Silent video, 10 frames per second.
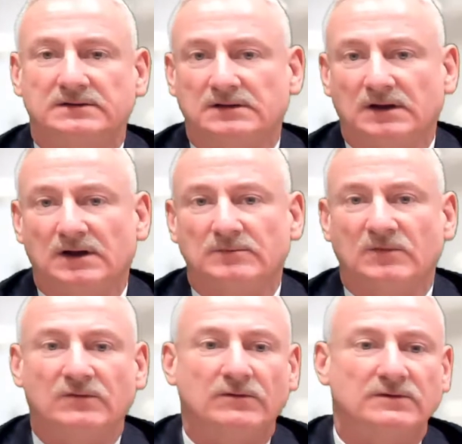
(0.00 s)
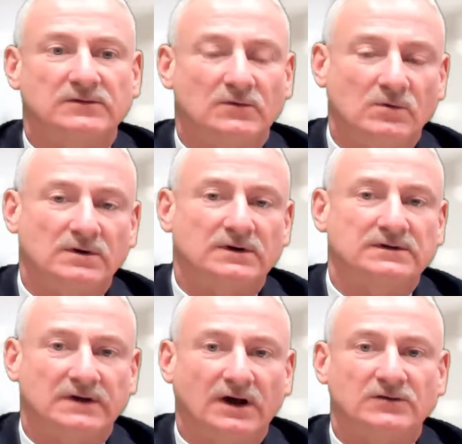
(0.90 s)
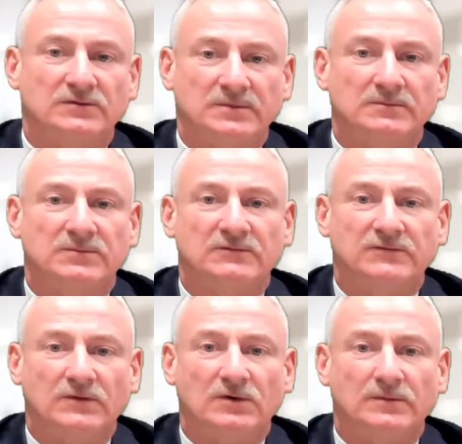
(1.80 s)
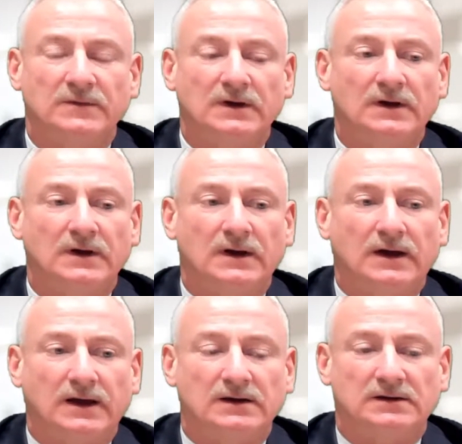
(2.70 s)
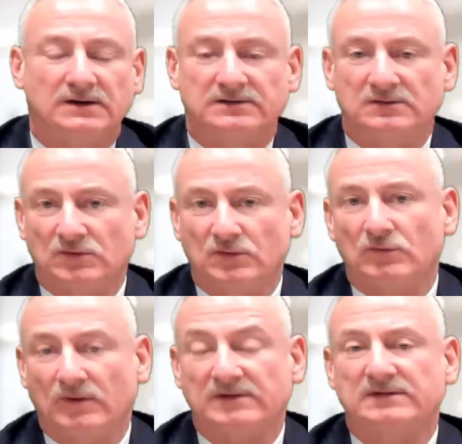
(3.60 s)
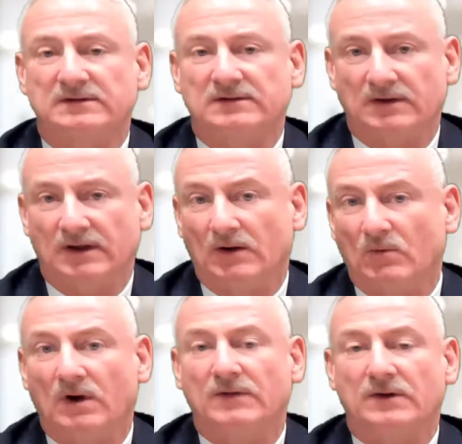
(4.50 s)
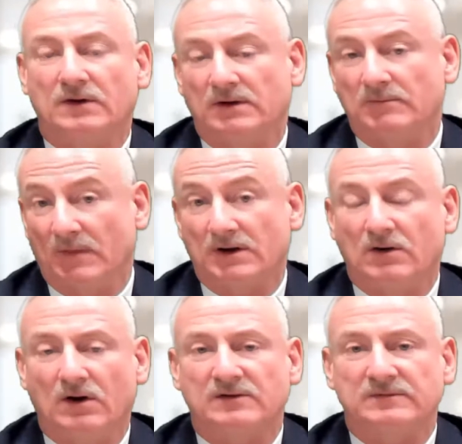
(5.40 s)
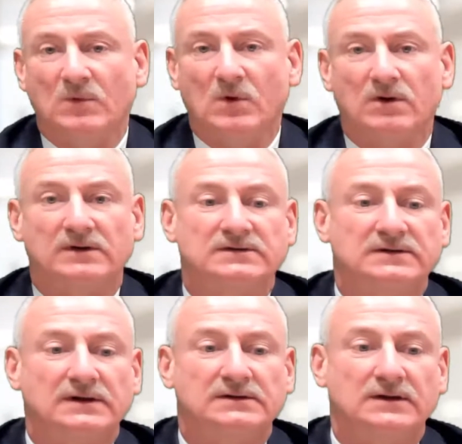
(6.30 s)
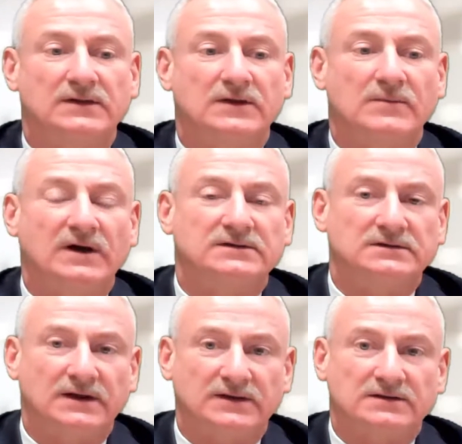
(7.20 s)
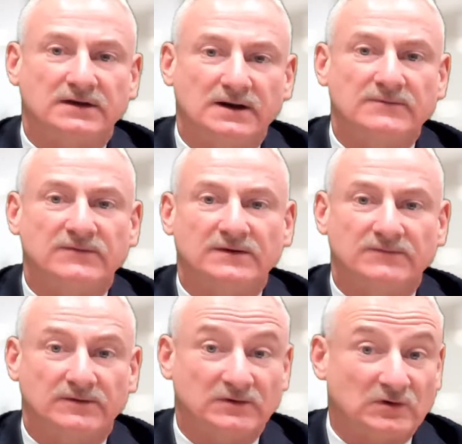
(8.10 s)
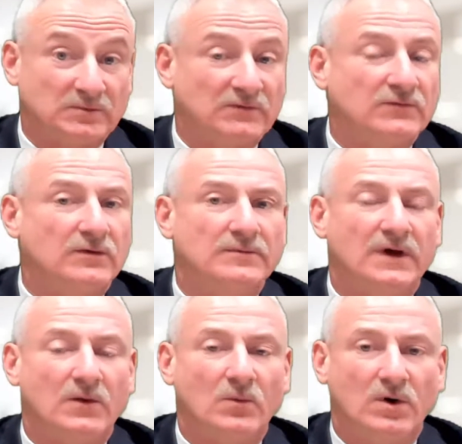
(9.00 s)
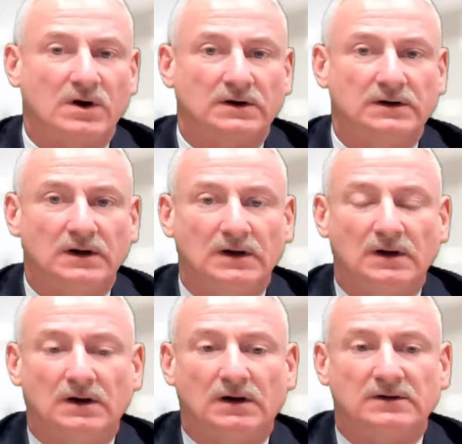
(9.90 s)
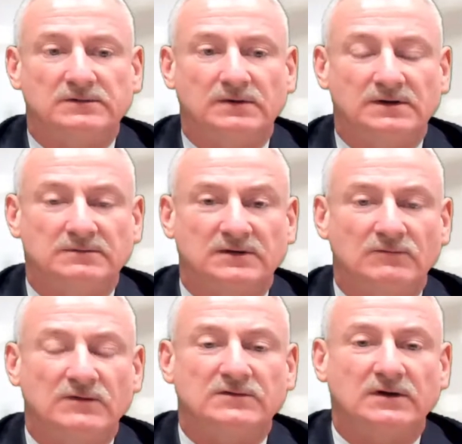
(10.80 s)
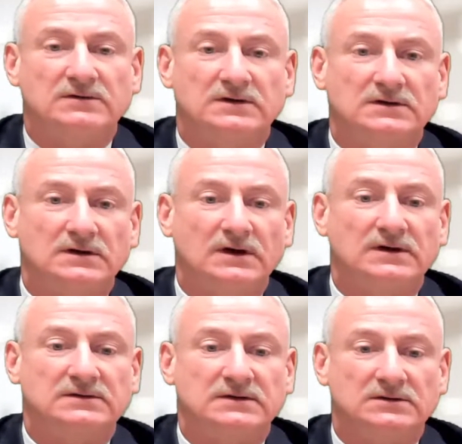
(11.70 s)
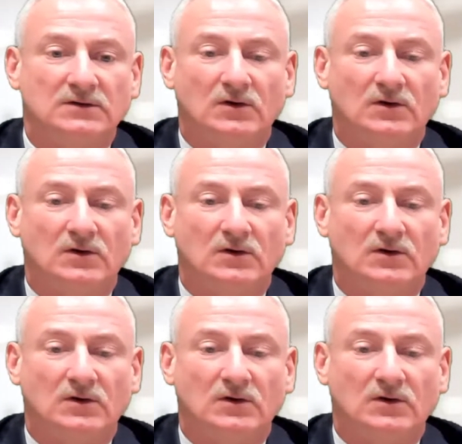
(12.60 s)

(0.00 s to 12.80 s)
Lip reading: a claim before the work has actually been performed. And I see two risks to that. One, that it might cost more, and secondly, they might delay the time frame for us to perform that work. So what I do is I reached out to the client and said,